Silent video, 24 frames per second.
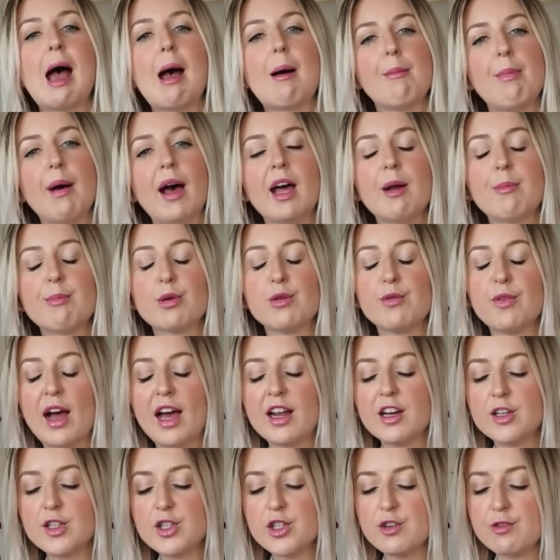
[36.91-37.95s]
but
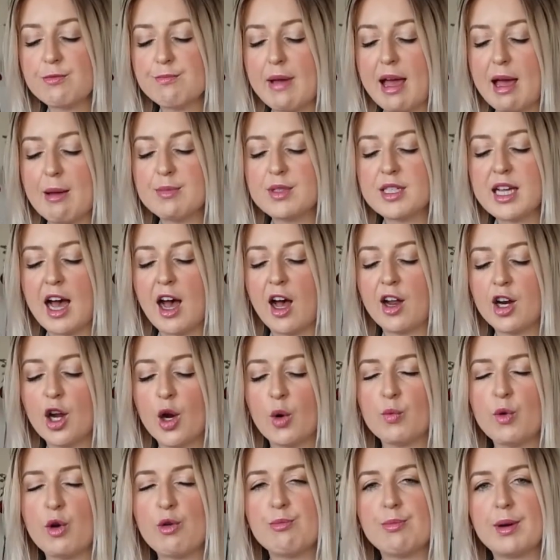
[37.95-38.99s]
provided you've mapped out a
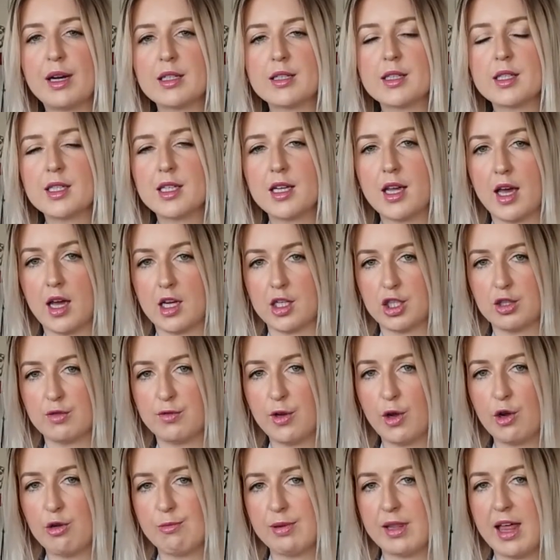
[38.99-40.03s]
robust cash
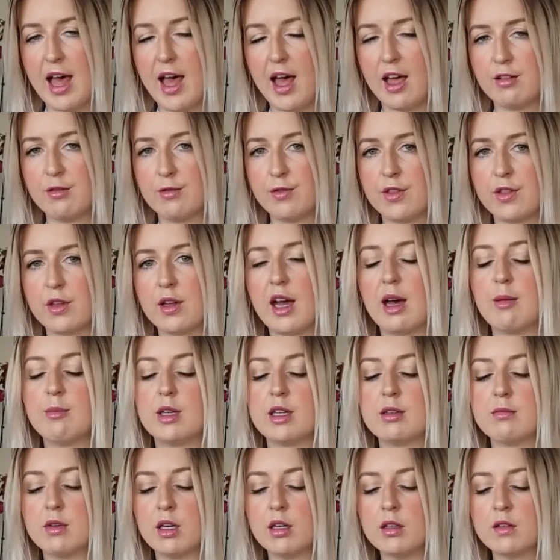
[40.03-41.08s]
flow plan for the
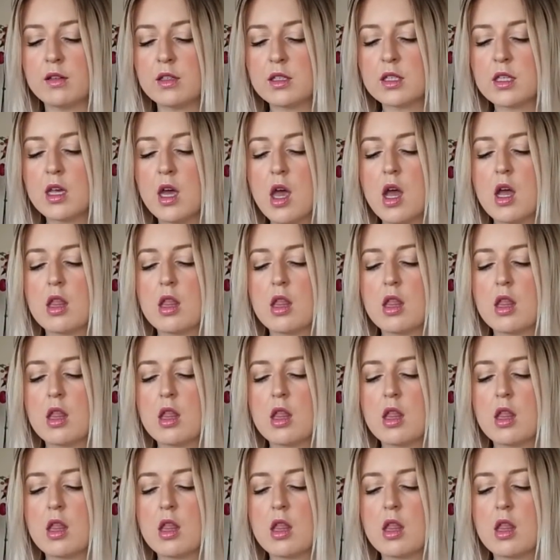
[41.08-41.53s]
coming months,